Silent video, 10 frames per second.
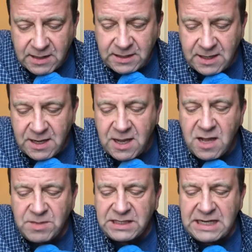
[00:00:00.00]

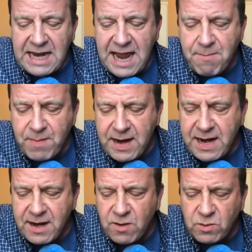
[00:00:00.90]
Some to see a
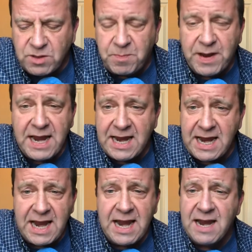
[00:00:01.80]
bear would pay
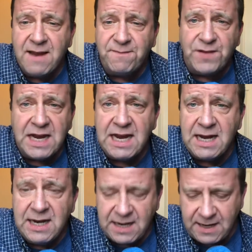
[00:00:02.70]
a fee.